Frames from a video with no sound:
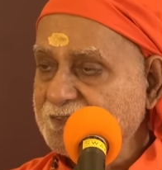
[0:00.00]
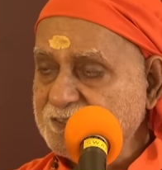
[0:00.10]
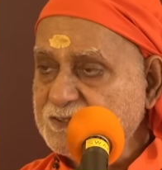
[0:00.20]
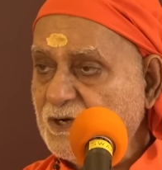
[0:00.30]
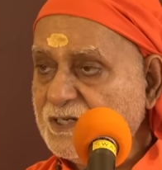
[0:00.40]

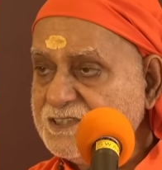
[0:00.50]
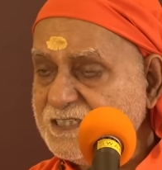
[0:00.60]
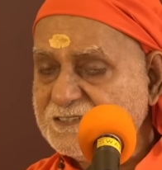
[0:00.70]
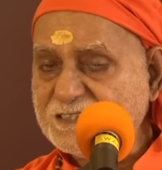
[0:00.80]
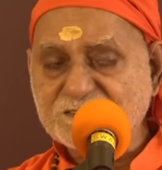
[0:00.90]
This
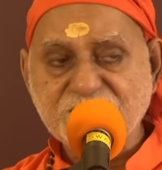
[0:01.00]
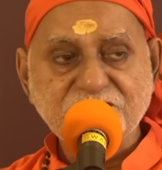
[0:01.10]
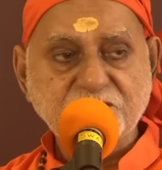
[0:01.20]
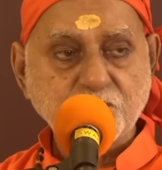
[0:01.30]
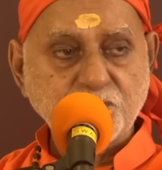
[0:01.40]
consciousness
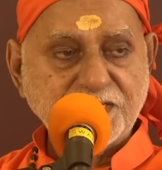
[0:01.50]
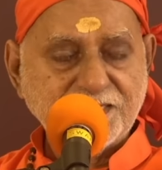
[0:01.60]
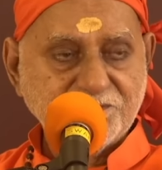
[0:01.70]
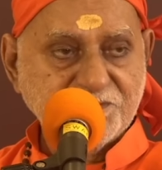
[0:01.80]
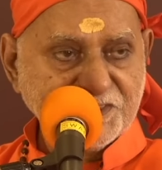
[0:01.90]
is
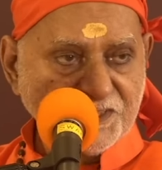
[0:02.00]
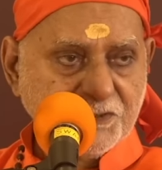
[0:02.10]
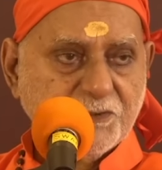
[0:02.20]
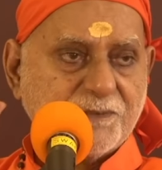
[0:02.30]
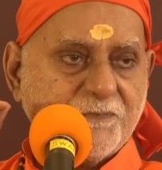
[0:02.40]
rooted
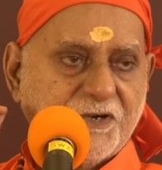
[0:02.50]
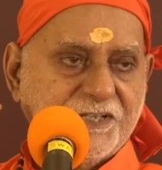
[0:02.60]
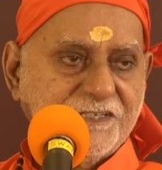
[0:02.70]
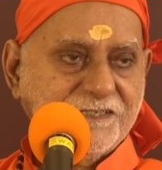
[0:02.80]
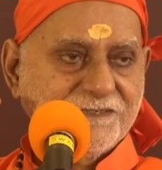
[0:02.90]
within your
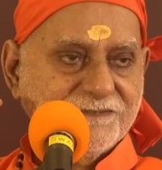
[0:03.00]
body.